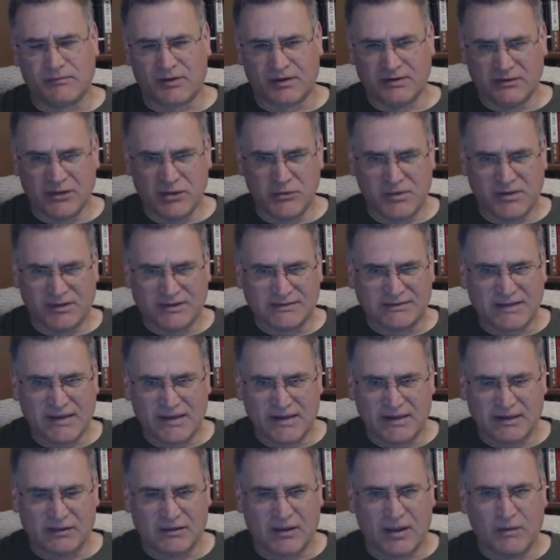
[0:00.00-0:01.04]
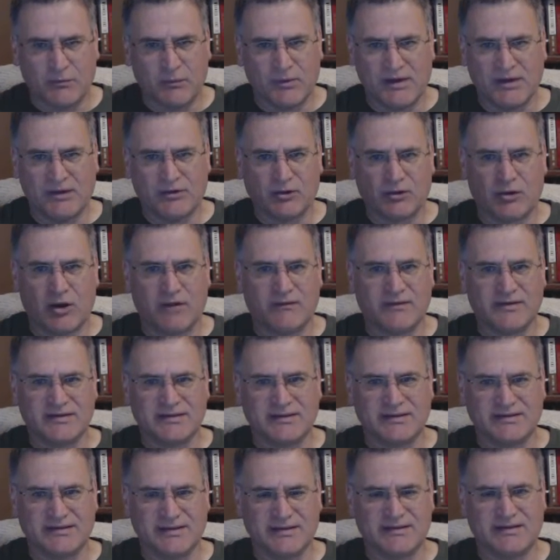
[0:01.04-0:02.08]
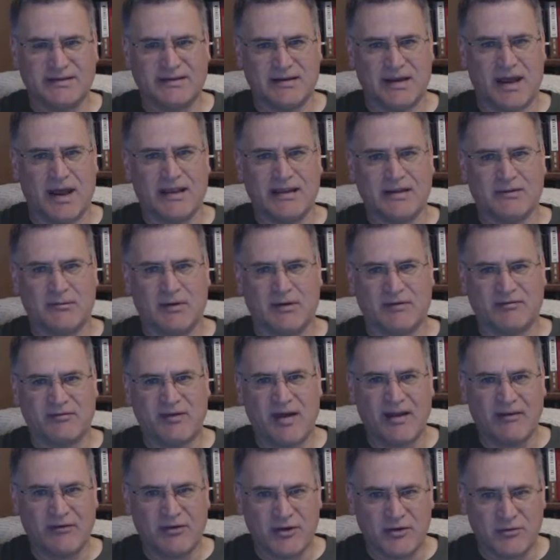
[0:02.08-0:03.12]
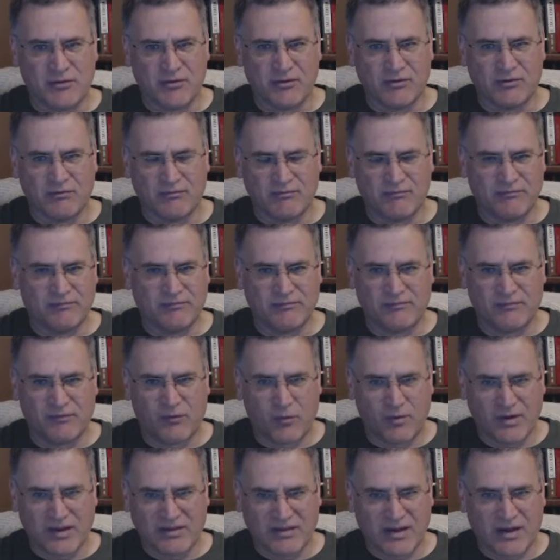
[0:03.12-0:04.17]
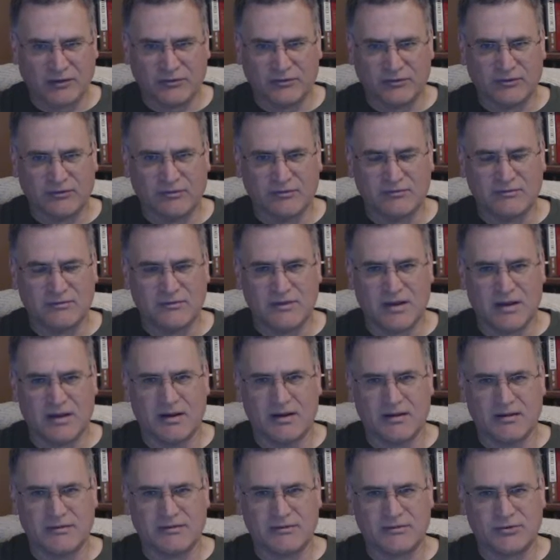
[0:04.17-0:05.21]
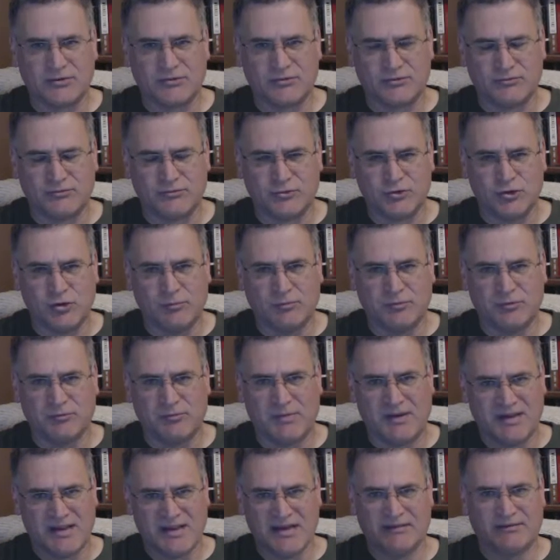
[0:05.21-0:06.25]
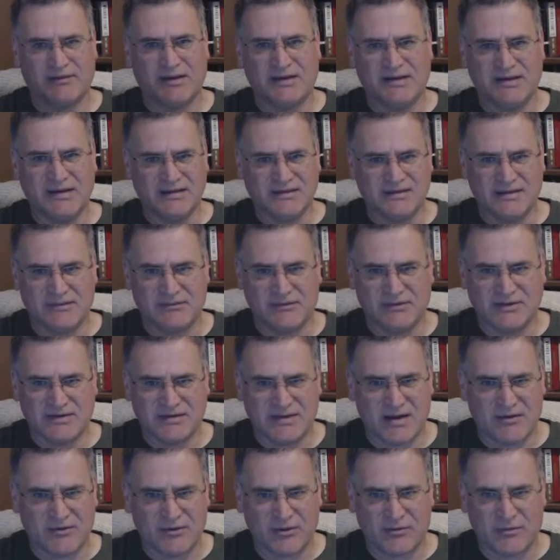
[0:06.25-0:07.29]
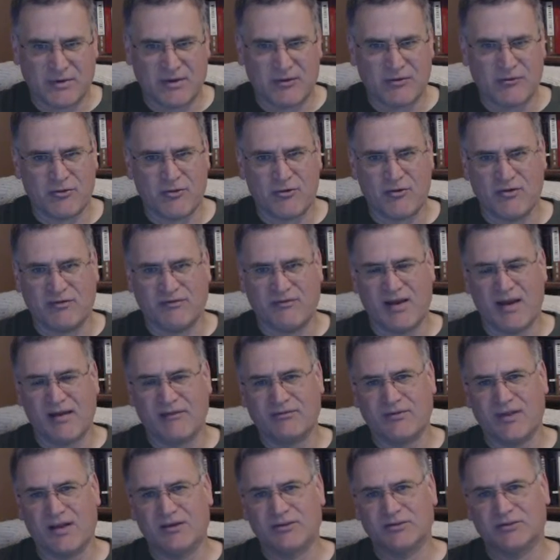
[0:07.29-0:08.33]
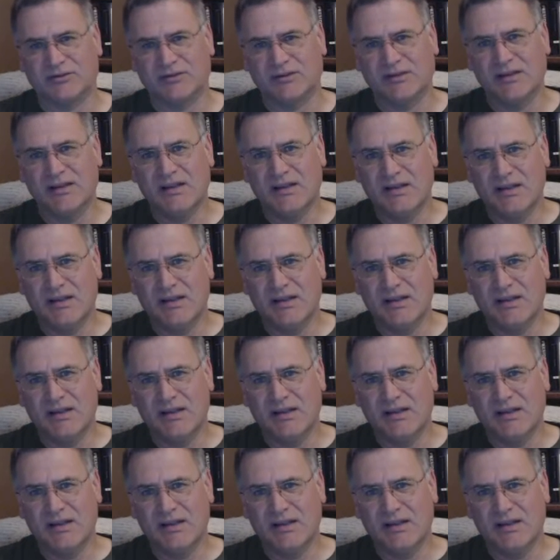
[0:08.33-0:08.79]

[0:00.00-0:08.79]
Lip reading: continuing a steady decline. When he took office in '69, there were about 540,000 troops. By the end of 1970, it was down to 335,000.